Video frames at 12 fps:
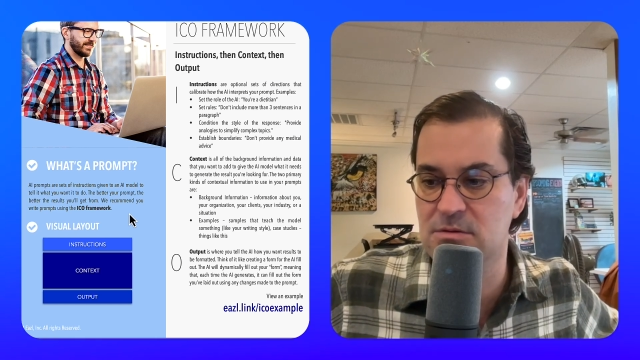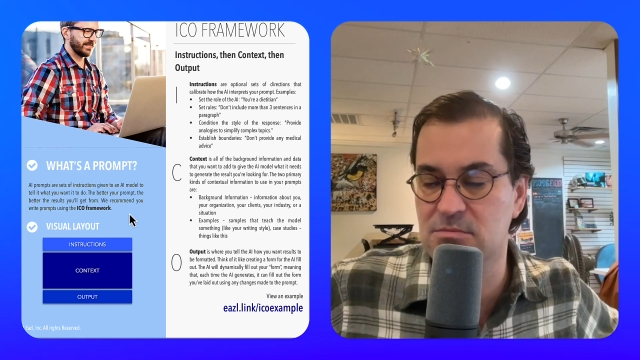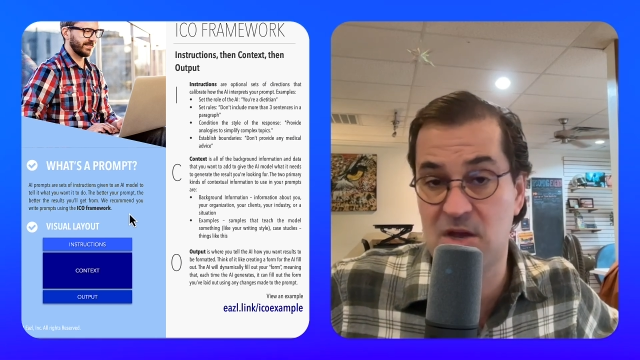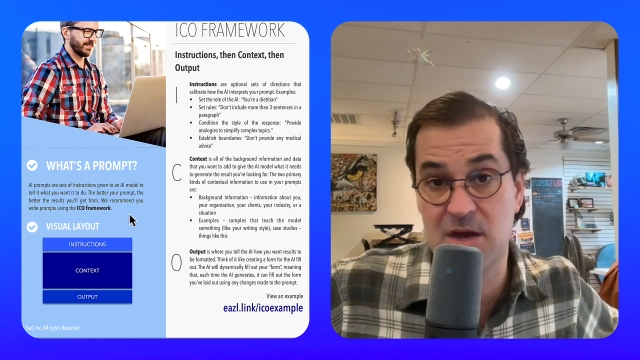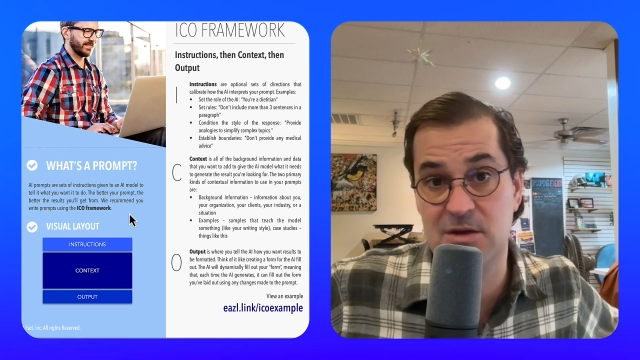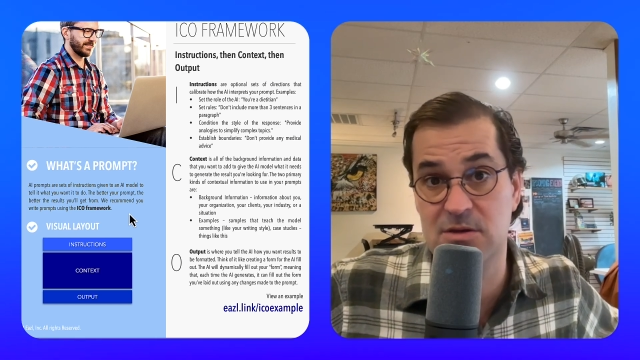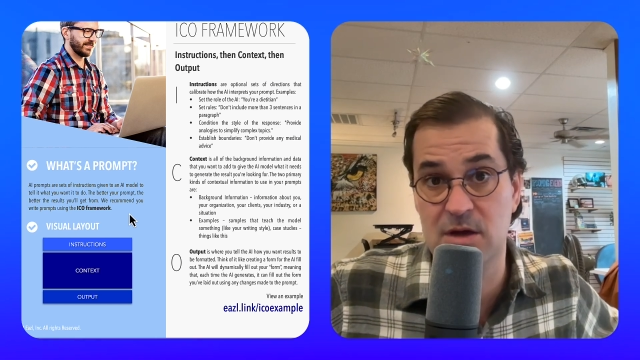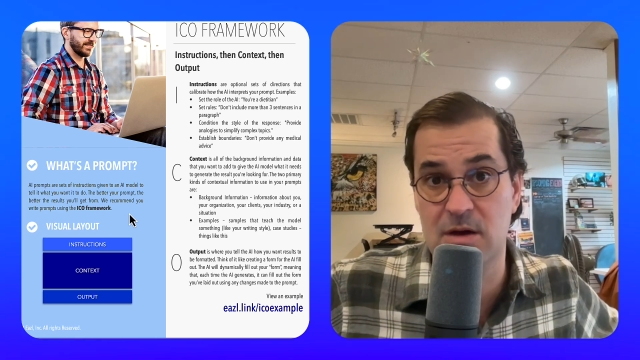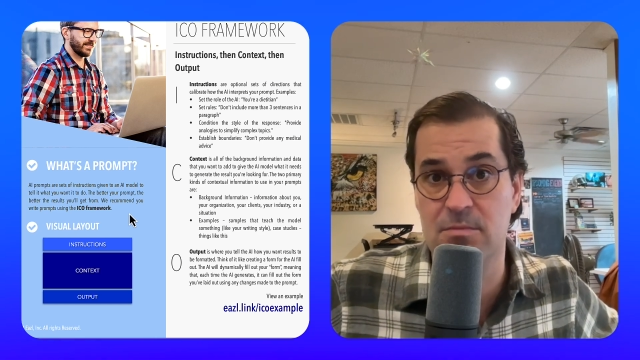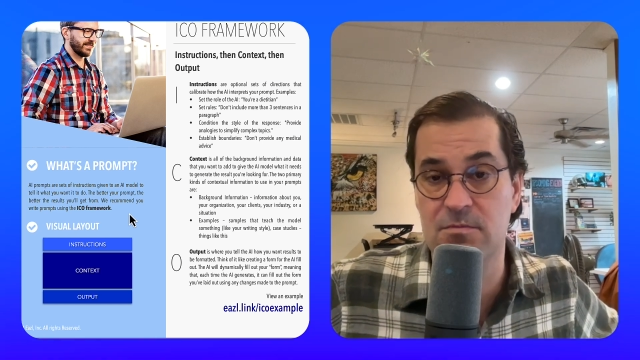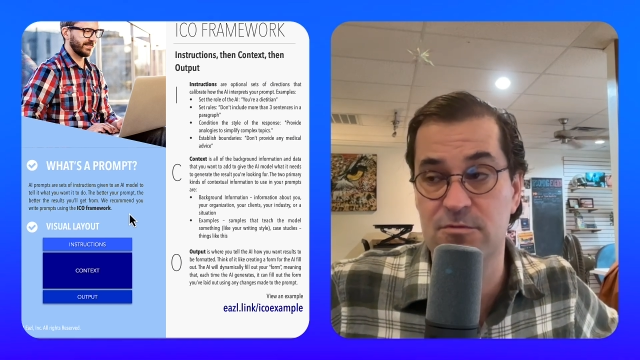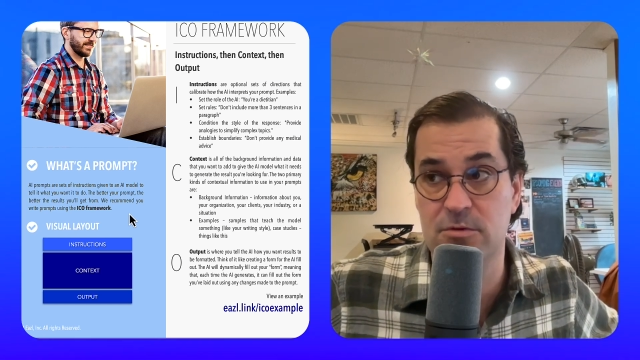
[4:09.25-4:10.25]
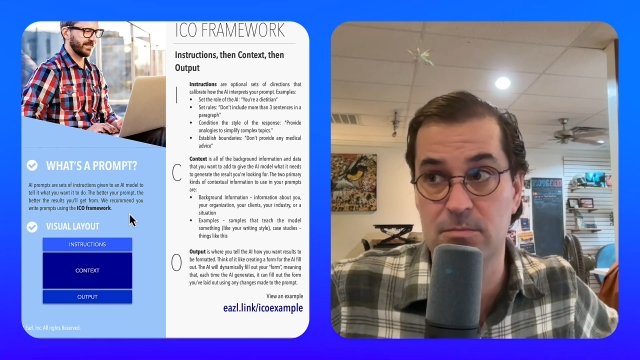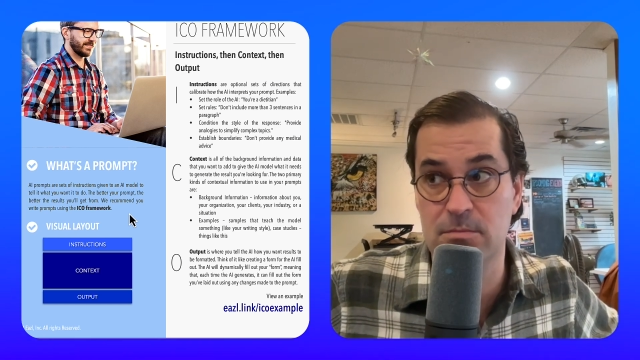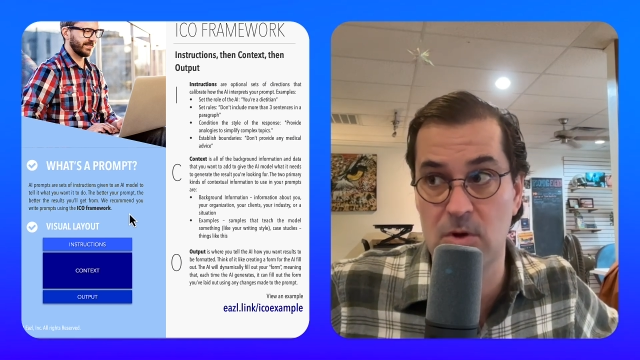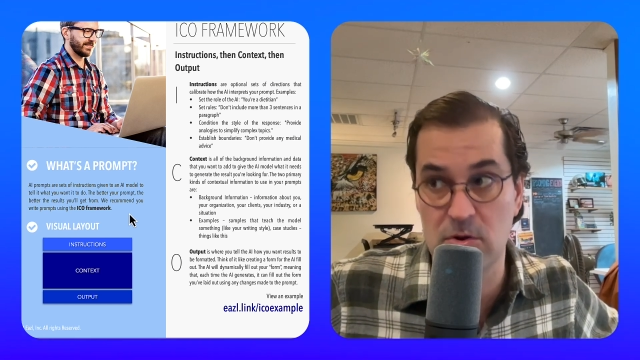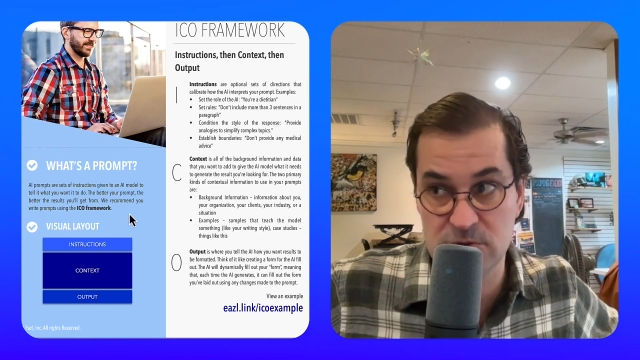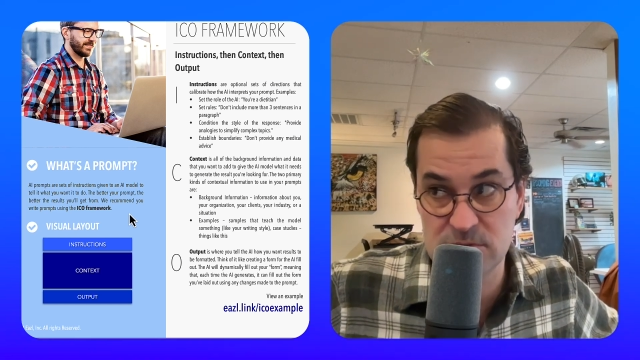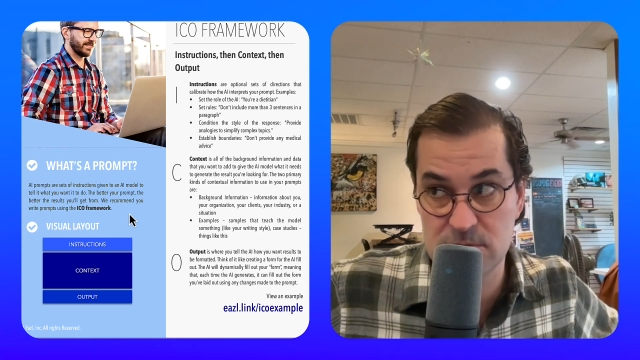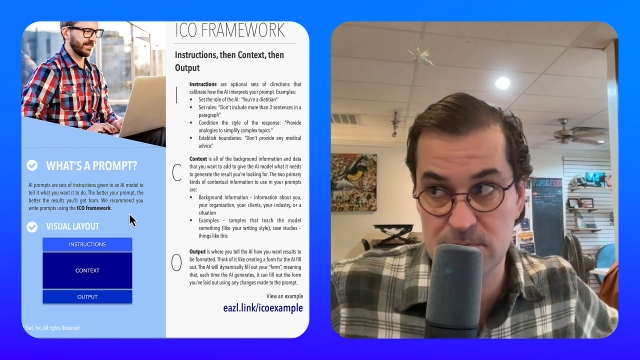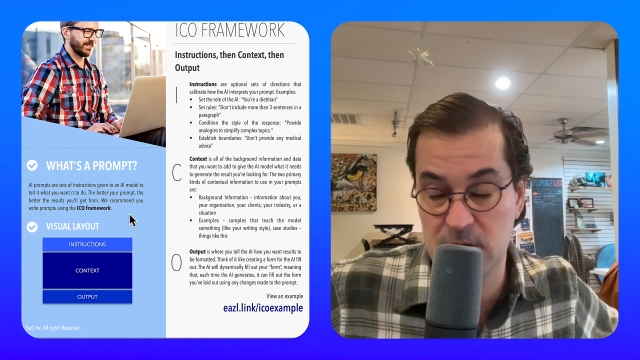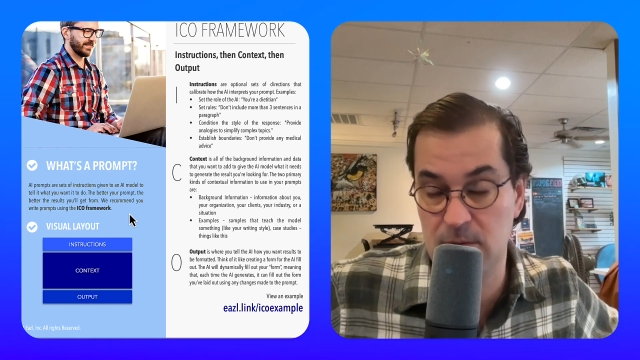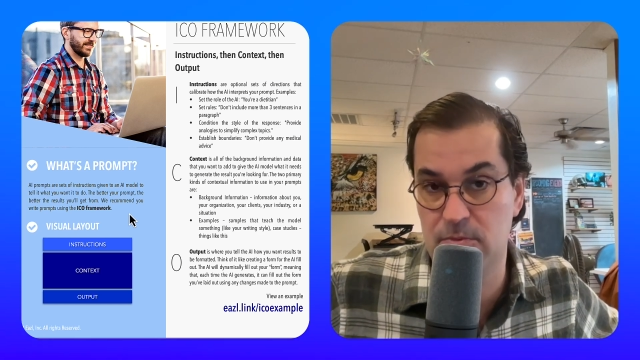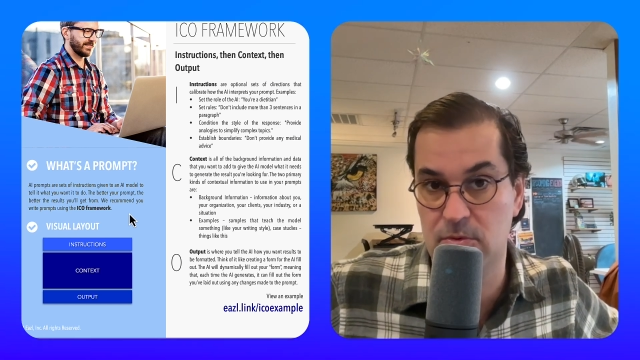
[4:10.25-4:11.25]
kind of dumb for most
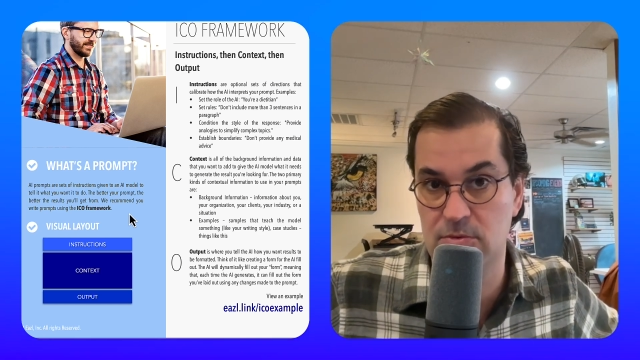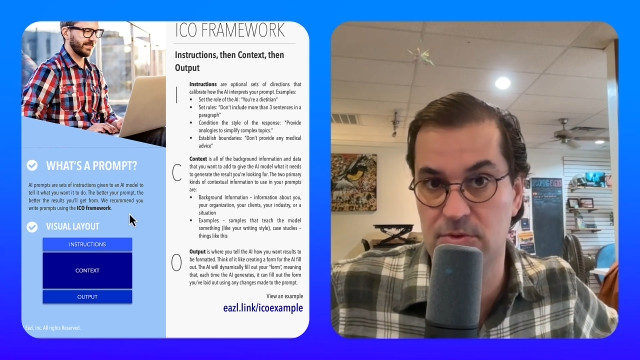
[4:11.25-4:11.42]
people